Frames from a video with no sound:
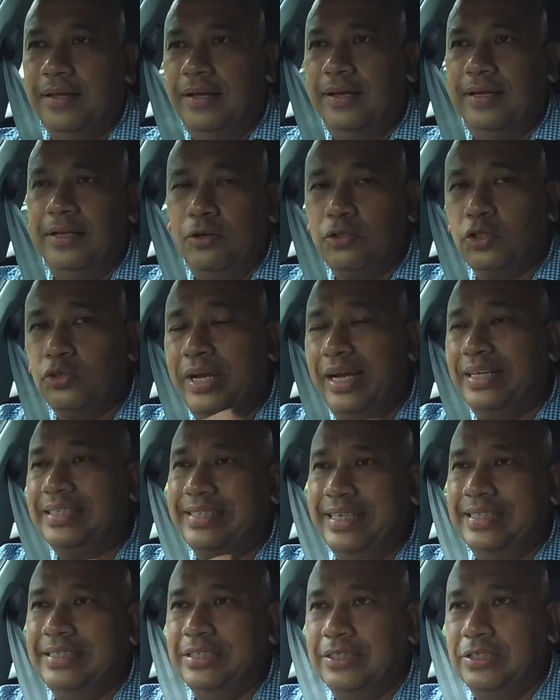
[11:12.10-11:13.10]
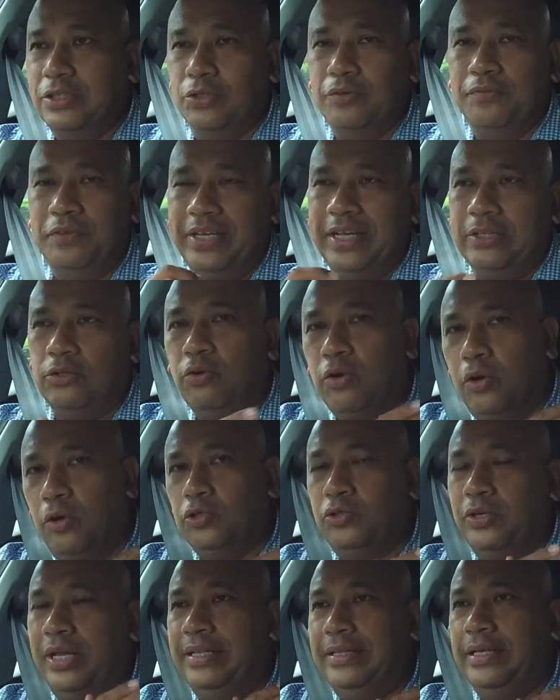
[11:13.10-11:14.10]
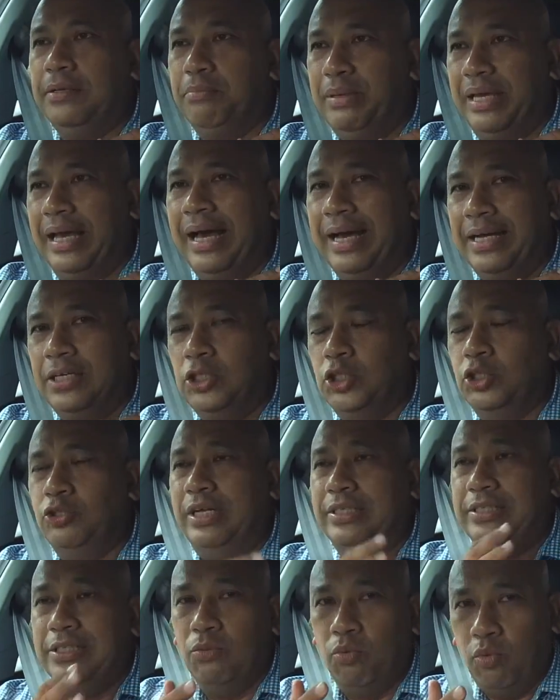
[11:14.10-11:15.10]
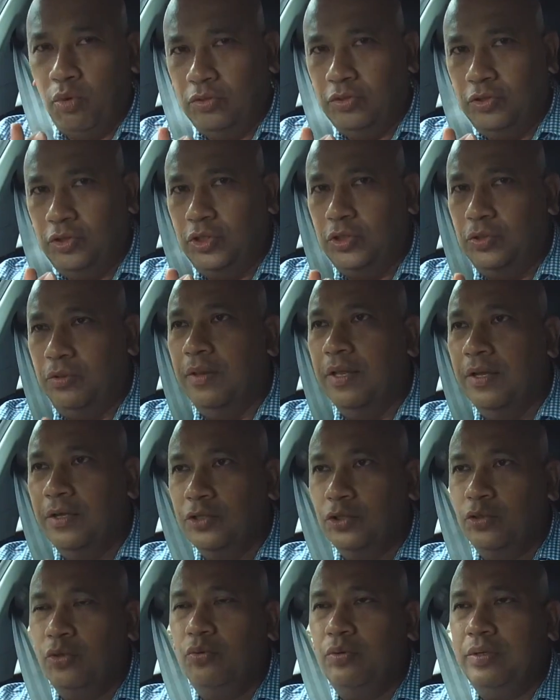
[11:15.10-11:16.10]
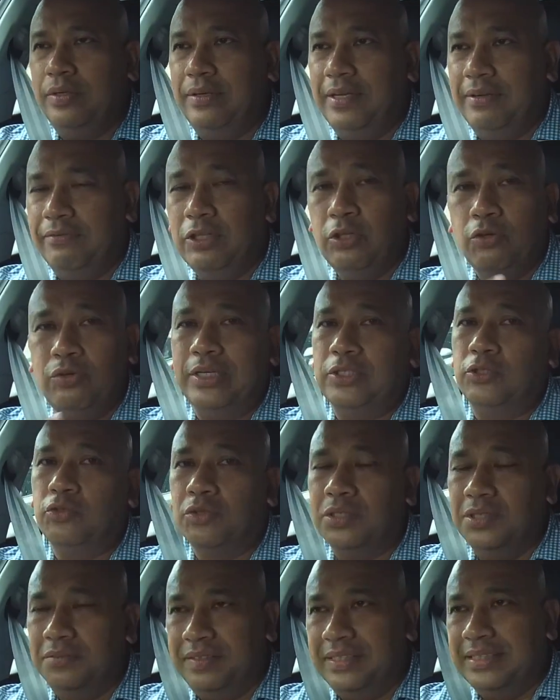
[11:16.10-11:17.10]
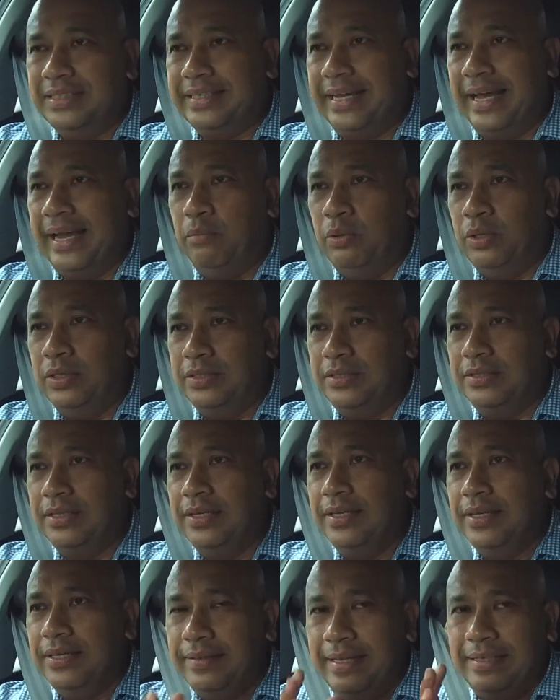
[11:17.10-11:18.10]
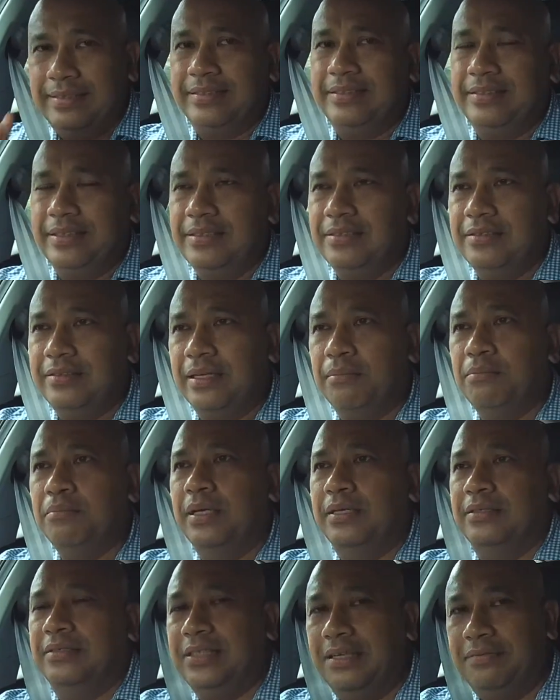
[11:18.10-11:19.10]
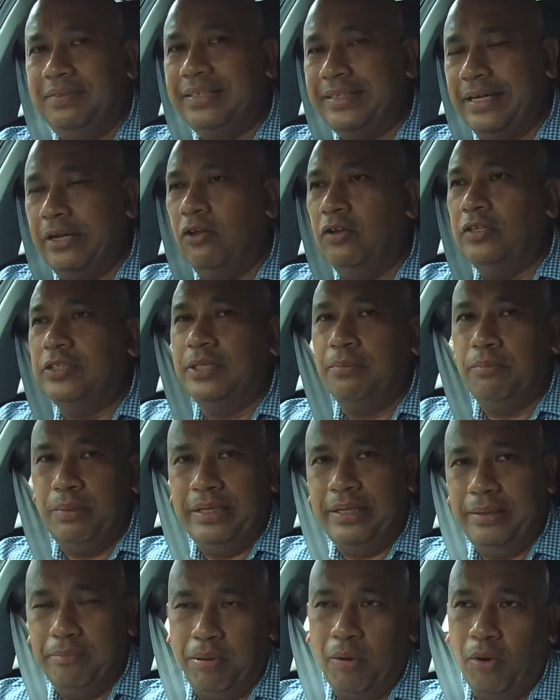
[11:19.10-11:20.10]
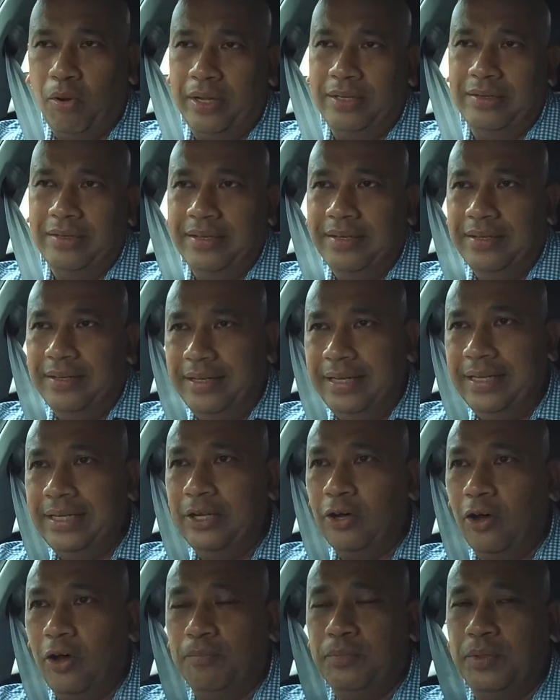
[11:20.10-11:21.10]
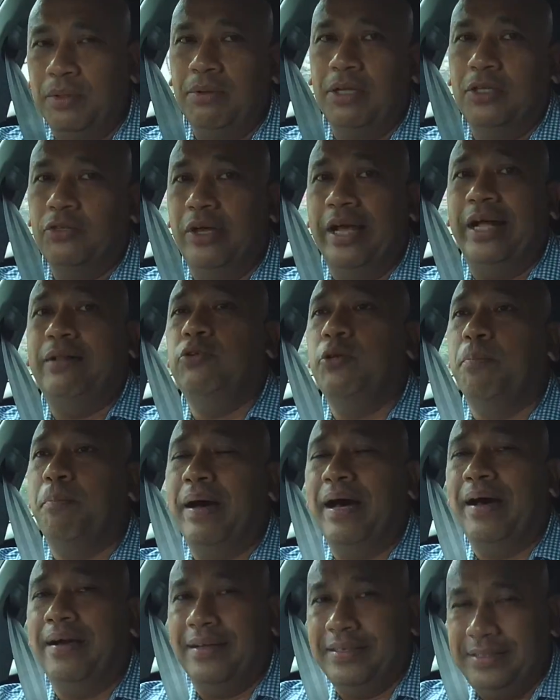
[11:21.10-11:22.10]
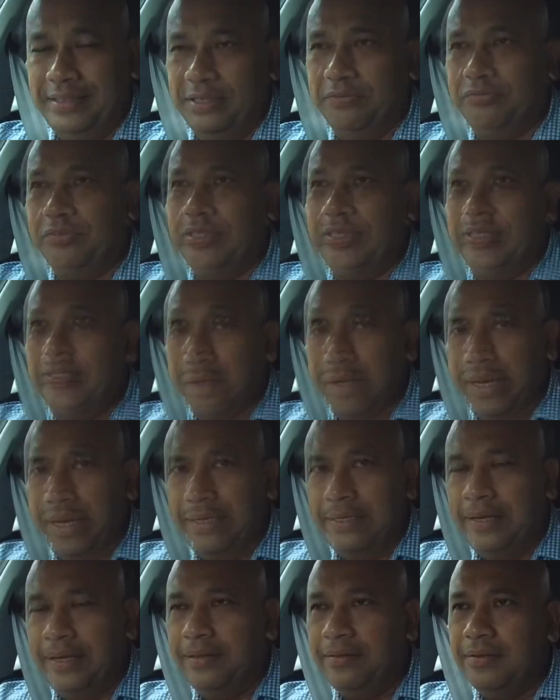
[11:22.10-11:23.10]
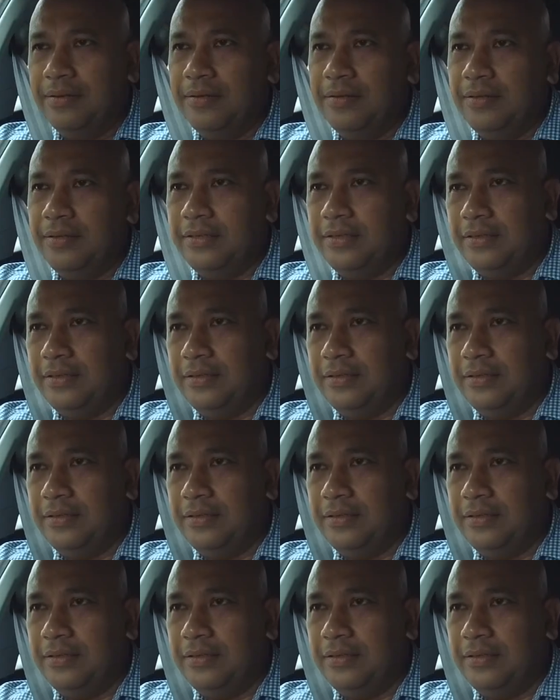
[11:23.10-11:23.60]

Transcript: it also has sensors, so if you get too close to anything behind you, it actually warns you. So even though there's no reverse cameras, there's still some safety technology being employed in the Optima to help you park safely. And other